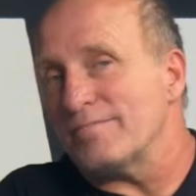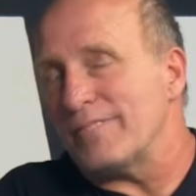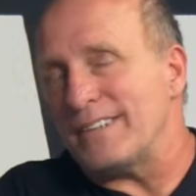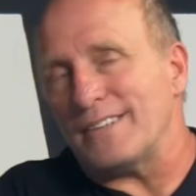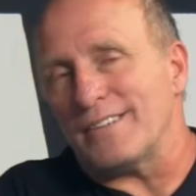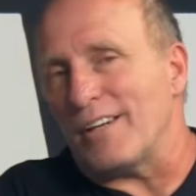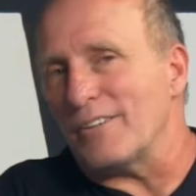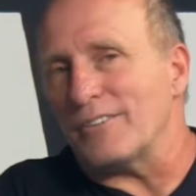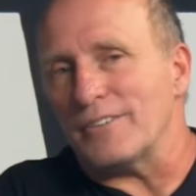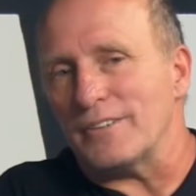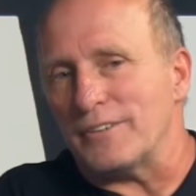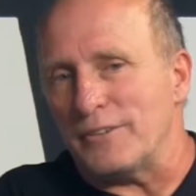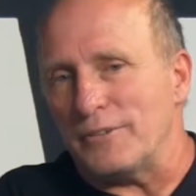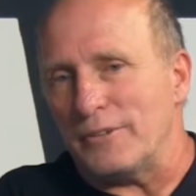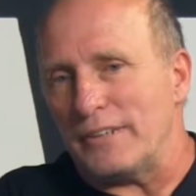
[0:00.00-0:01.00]
he's not going to
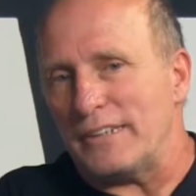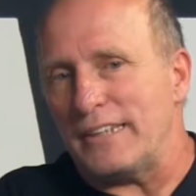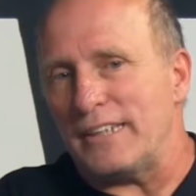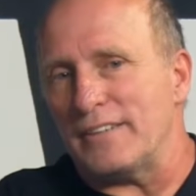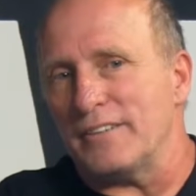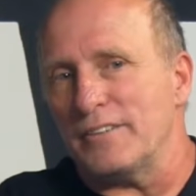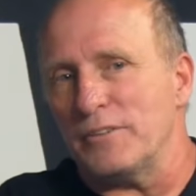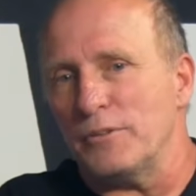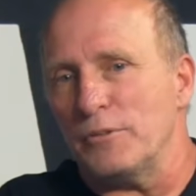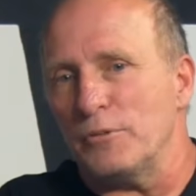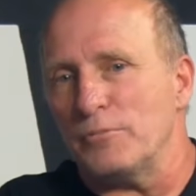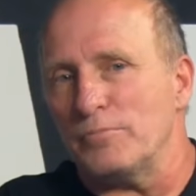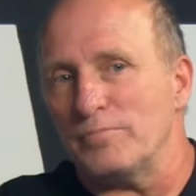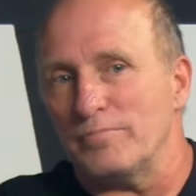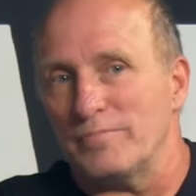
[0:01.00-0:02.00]
do it, get
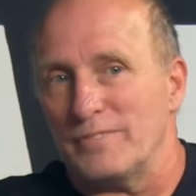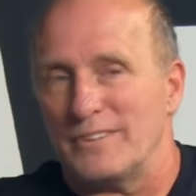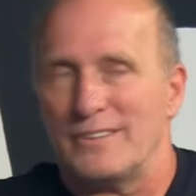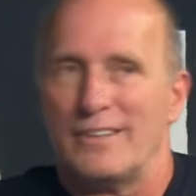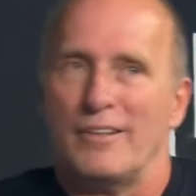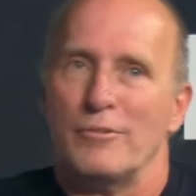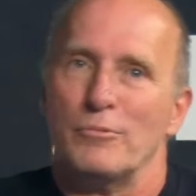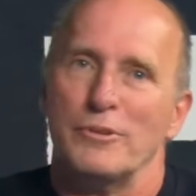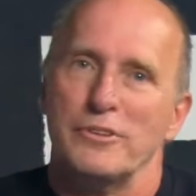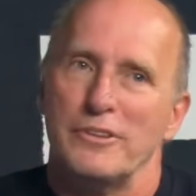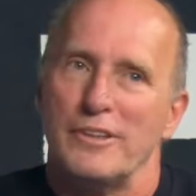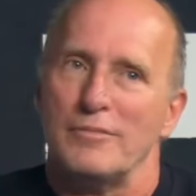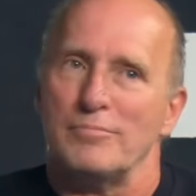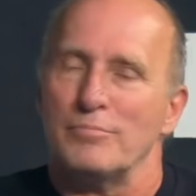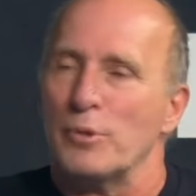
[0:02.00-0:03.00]
through, other words,
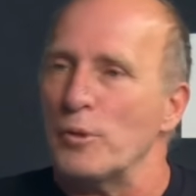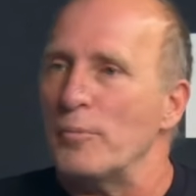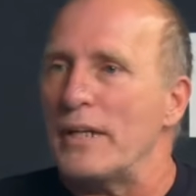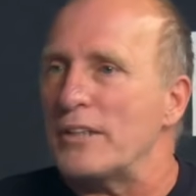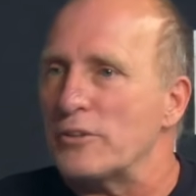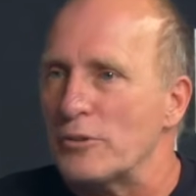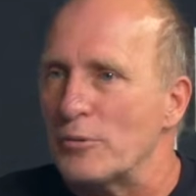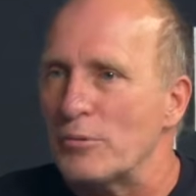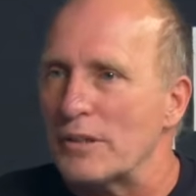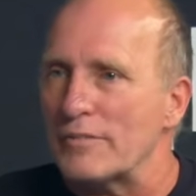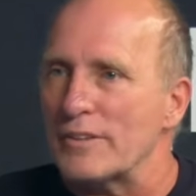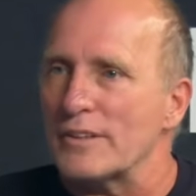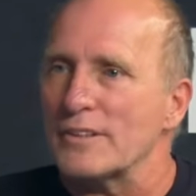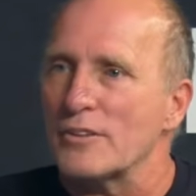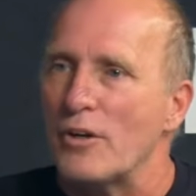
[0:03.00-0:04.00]
probation or
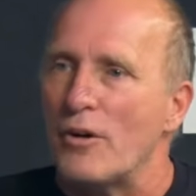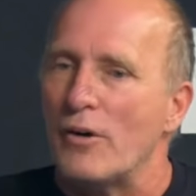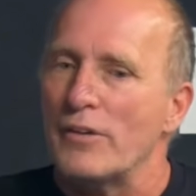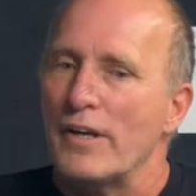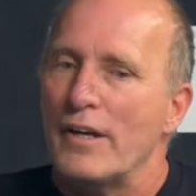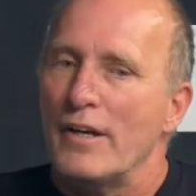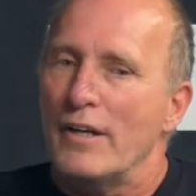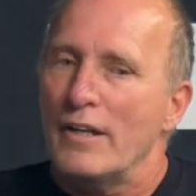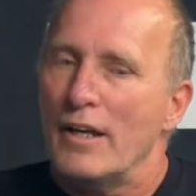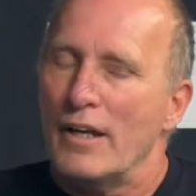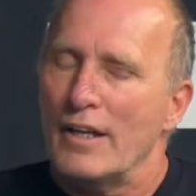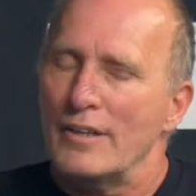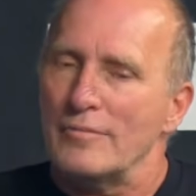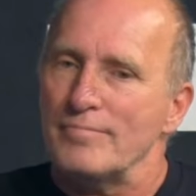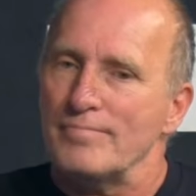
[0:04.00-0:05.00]
whatever it's called,
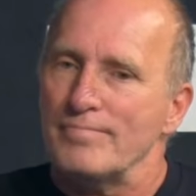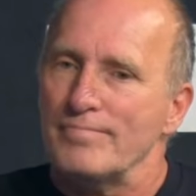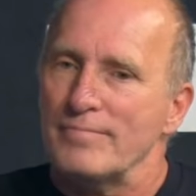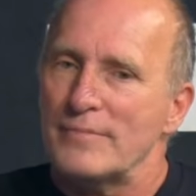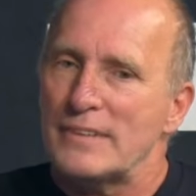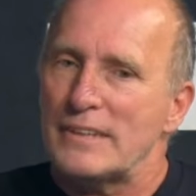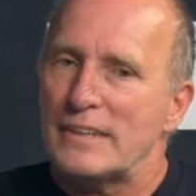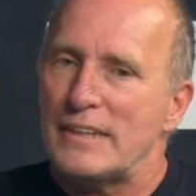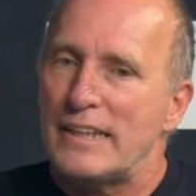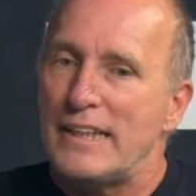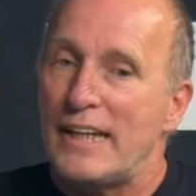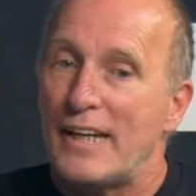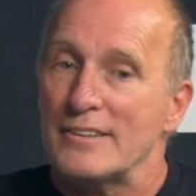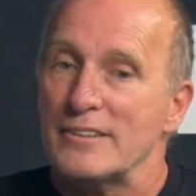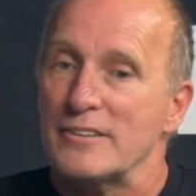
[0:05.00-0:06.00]
he
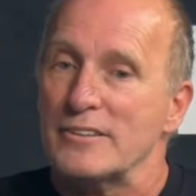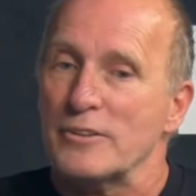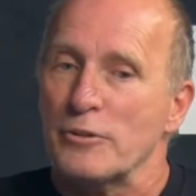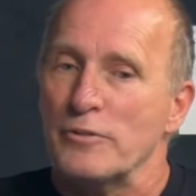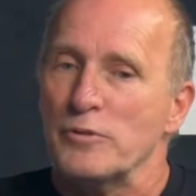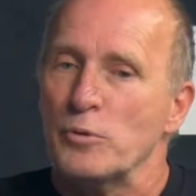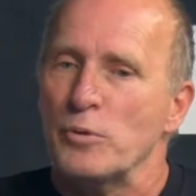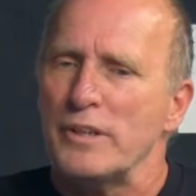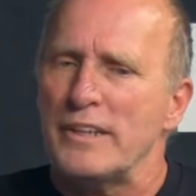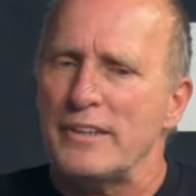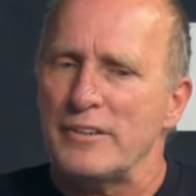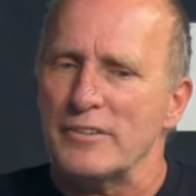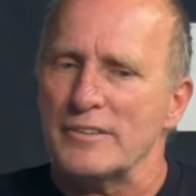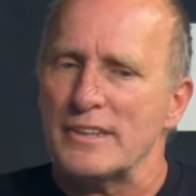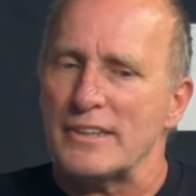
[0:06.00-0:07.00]
has to serve 20
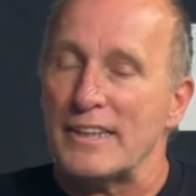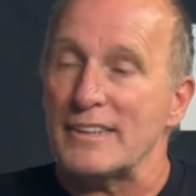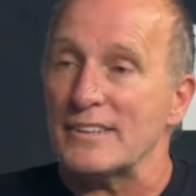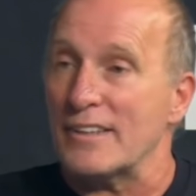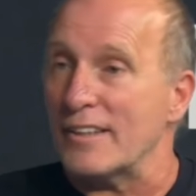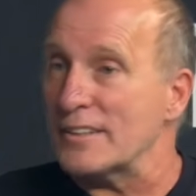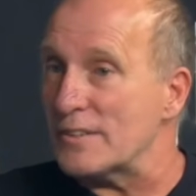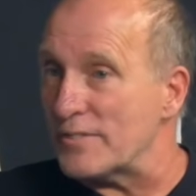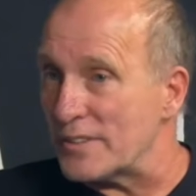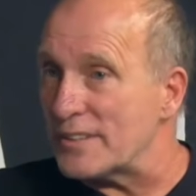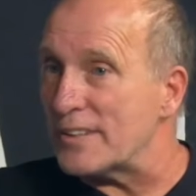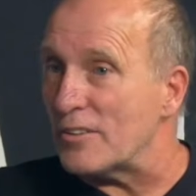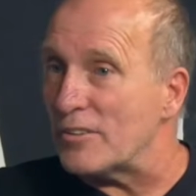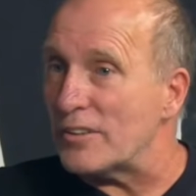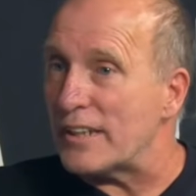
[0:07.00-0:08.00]
years in a sex
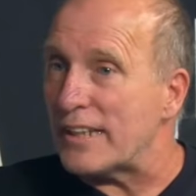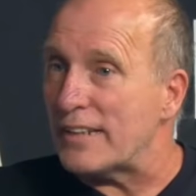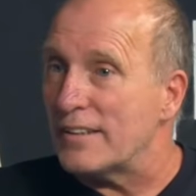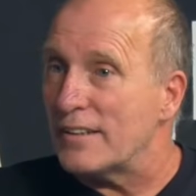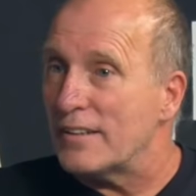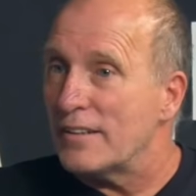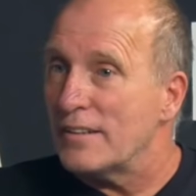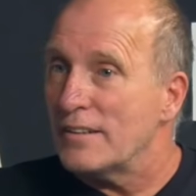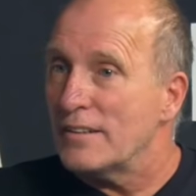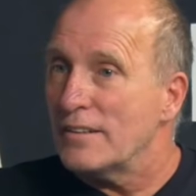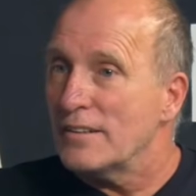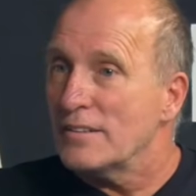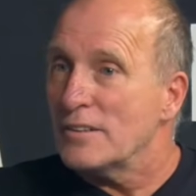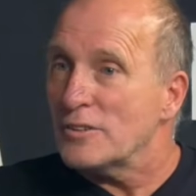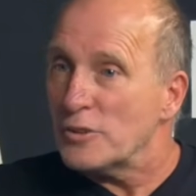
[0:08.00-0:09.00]
facility,
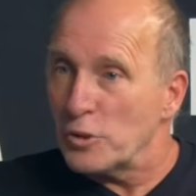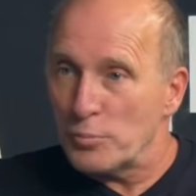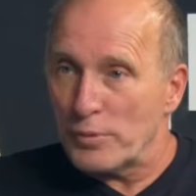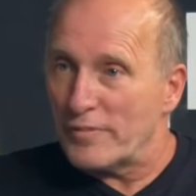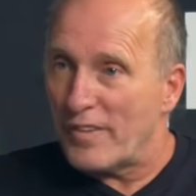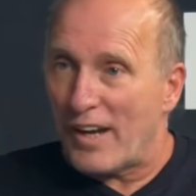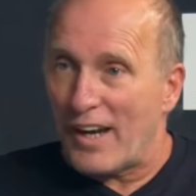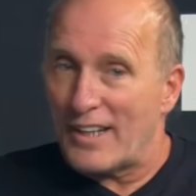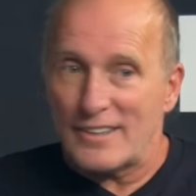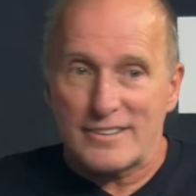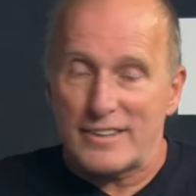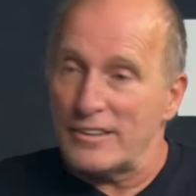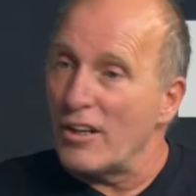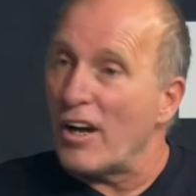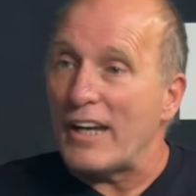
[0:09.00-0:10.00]
supervised
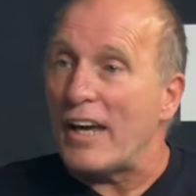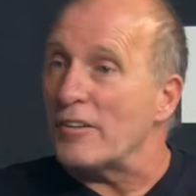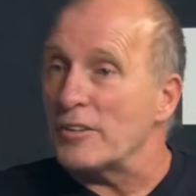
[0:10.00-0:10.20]
and not out